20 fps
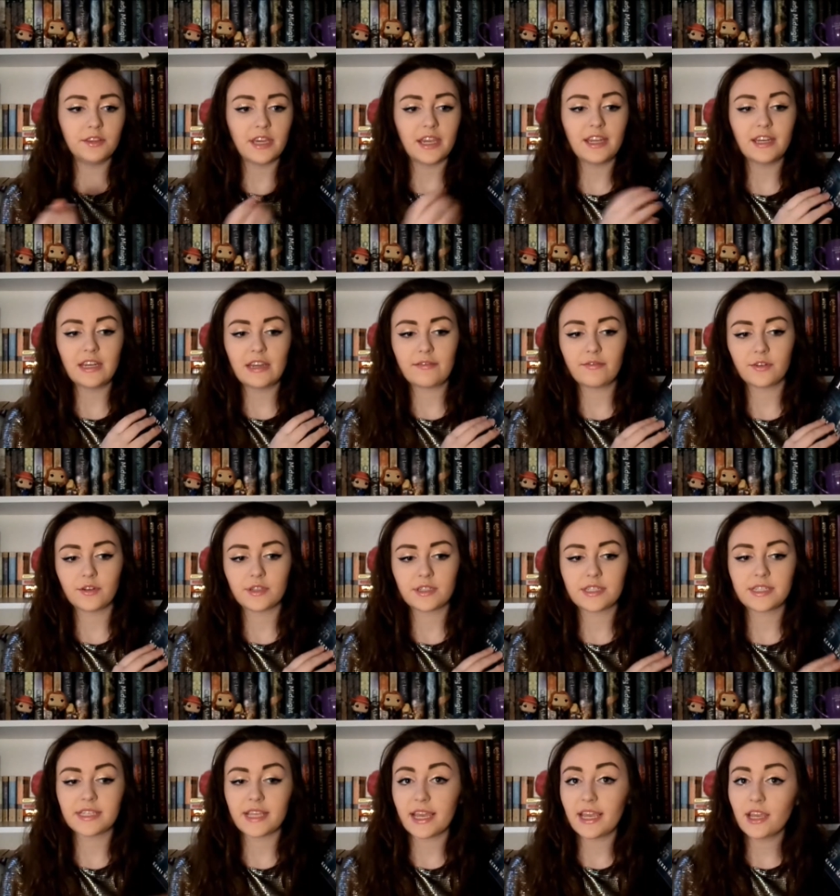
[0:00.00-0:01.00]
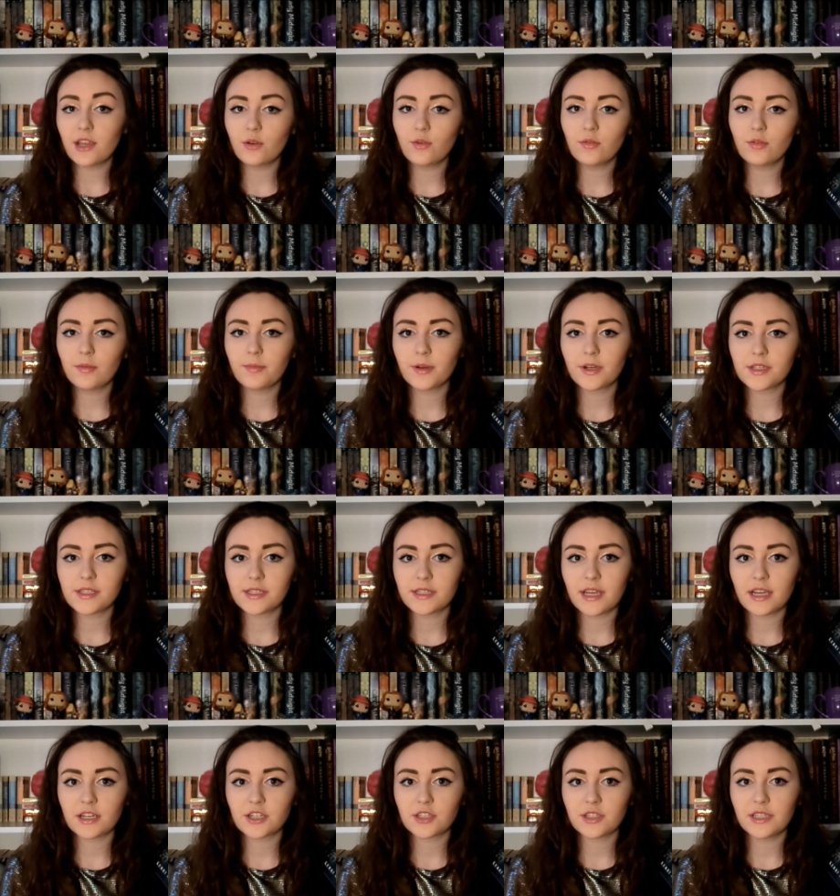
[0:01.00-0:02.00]
They never say who the person
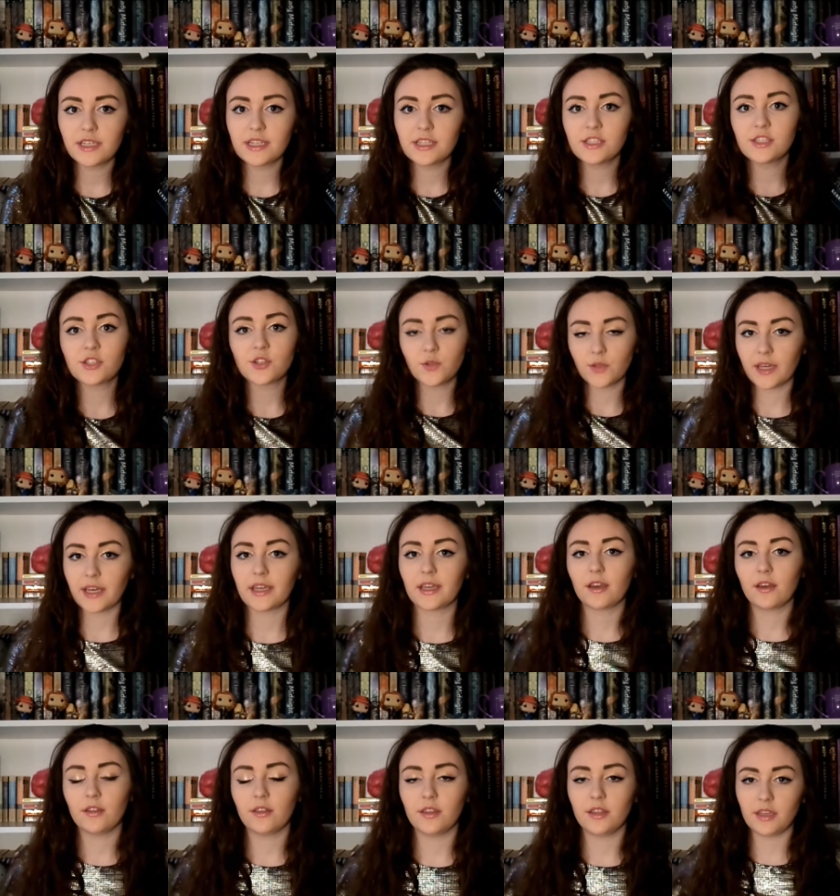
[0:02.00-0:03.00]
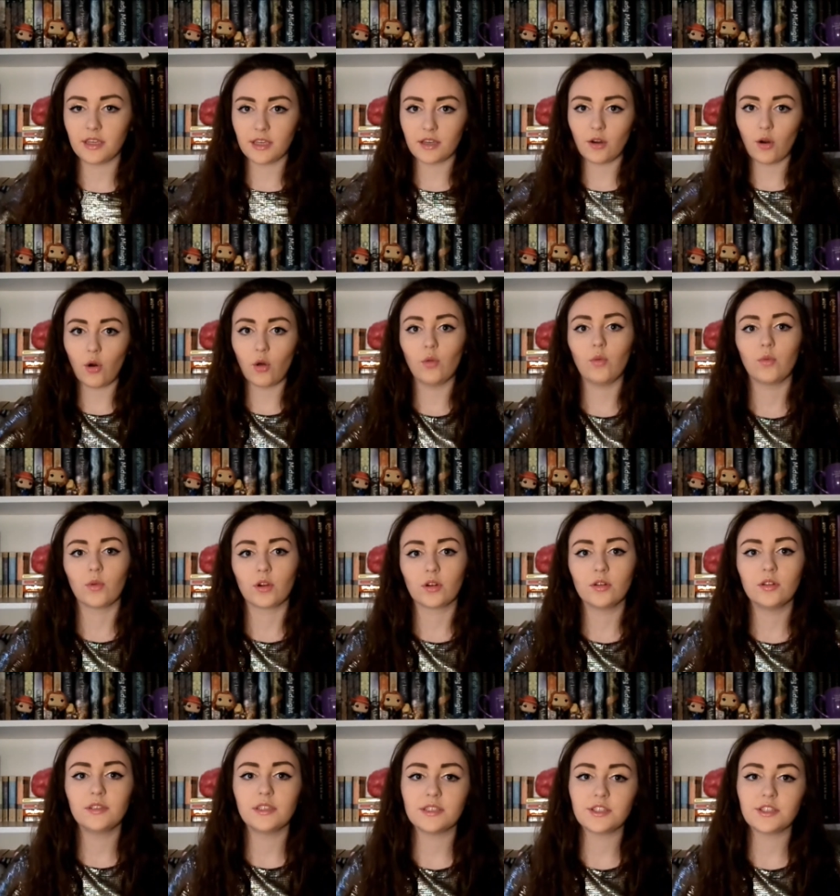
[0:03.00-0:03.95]
actually is to like the whole world.